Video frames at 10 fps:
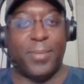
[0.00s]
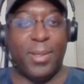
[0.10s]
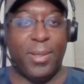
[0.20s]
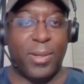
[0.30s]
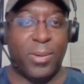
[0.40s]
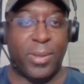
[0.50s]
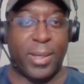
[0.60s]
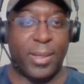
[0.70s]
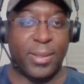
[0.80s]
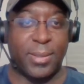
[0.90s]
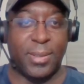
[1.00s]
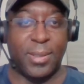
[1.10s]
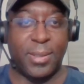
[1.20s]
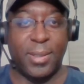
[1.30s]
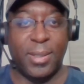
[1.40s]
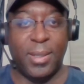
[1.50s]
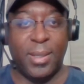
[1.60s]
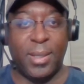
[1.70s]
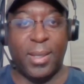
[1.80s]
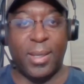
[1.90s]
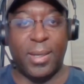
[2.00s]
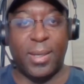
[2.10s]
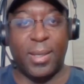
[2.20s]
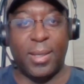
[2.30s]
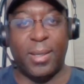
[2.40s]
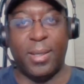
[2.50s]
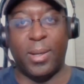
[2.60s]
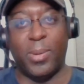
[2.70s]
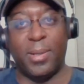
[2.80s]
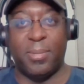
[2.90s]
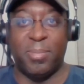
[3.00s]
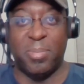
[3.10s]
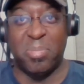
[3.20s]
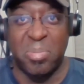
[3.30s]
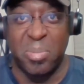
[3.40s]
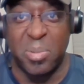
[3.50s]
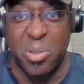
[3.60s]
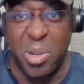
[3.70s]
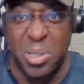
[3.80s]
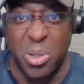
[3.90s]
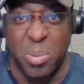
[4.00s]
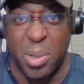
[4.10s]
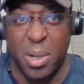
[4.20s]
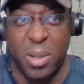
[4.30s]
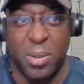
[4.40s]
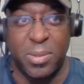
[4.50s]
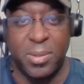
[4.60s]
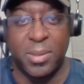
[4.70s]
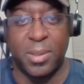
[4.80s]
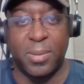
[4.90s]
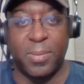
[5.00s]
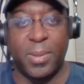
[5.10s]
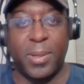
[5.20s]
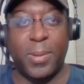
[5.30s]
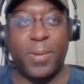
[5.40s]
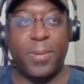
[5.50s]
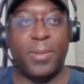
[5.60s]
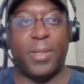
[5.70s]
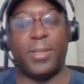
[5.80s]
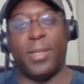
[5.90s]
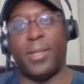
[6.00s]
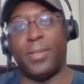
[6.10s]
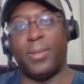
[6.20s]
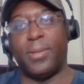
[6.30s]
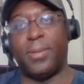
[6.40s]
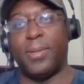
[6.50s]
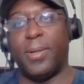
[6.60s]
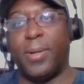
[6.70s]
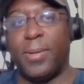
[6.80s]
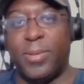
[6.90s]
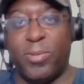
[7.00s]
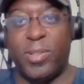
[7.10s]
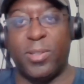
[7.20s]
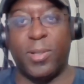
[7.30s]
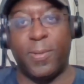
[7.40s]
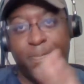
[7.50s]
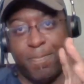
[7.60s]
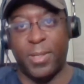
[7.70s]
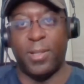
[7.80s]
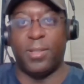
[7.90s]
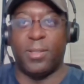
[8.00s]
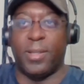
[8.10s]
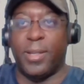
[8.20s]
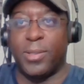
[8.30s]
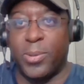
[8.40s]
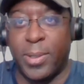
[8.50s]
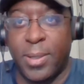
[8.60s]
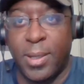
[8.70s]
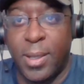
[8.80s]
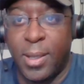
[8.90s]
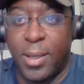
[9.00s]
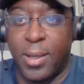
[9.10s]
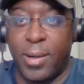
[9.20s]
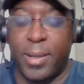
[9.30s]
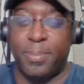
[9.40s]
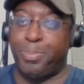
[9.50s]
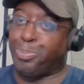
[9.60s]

You know who that is. And you know what? Screen's a little bit off, so you know what? So let's get into it. Screen's good. Let's just get into it. All right.